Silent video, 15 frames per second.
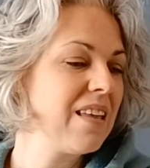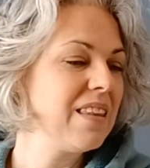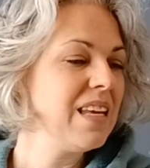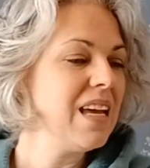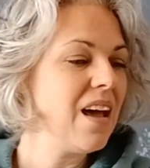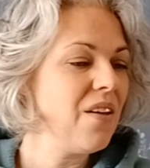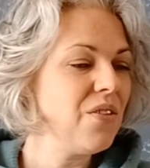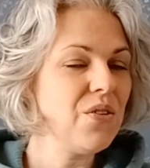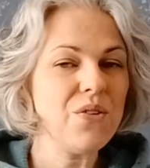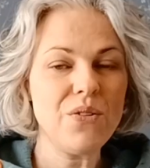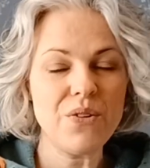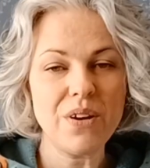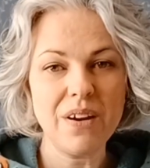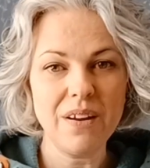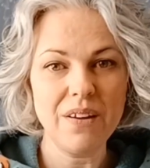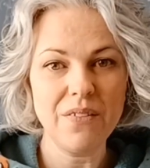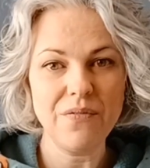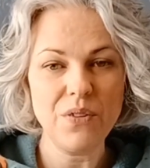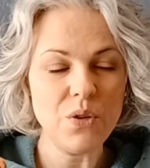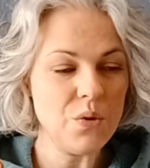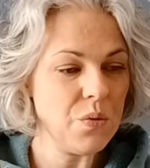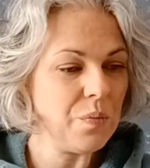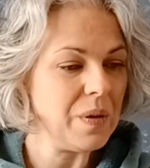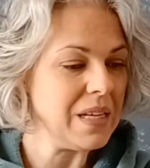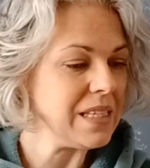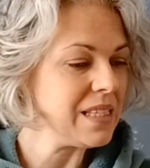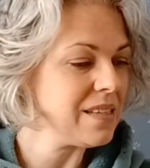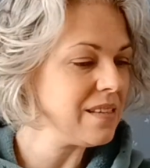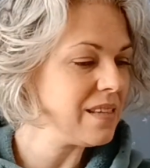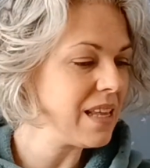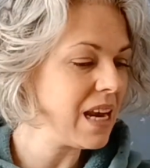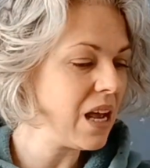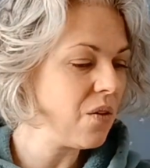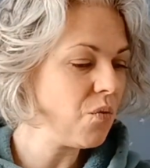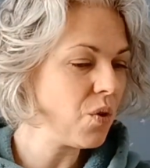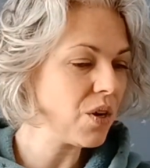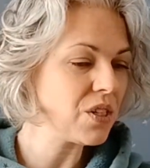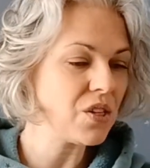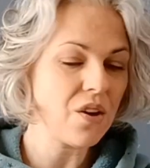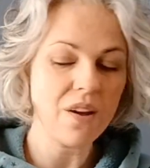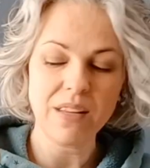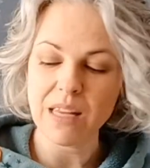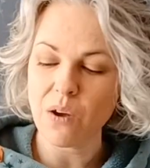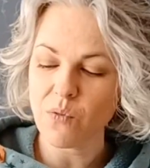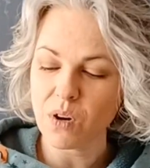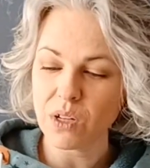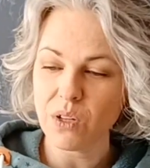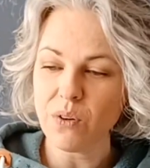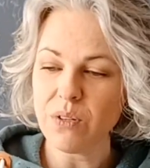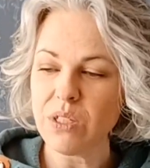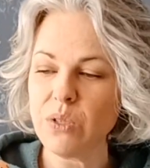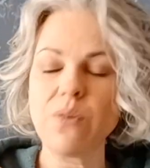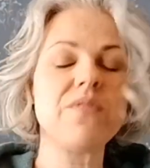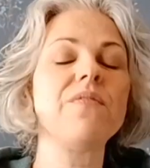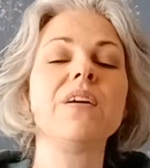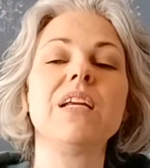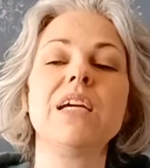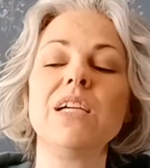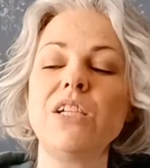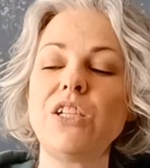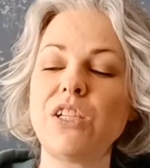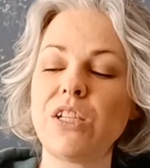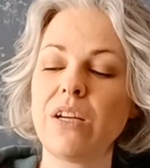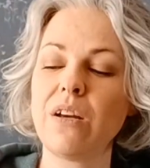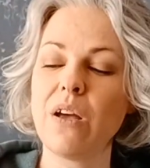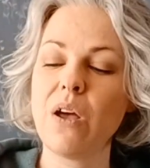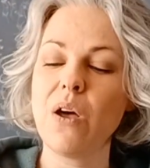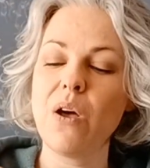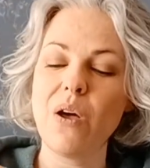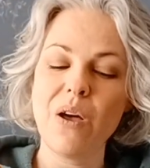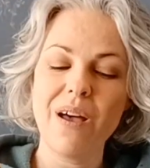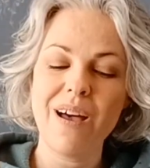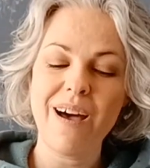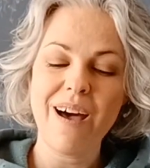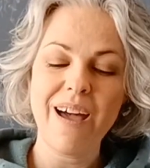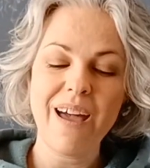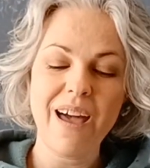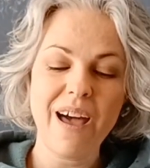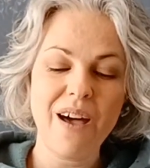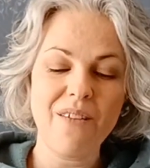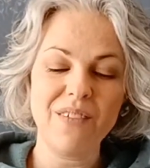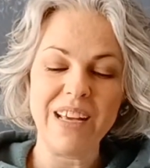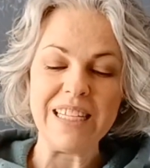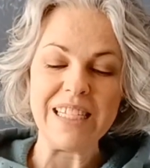The other few pieces that I worked on that were close to a finish, I have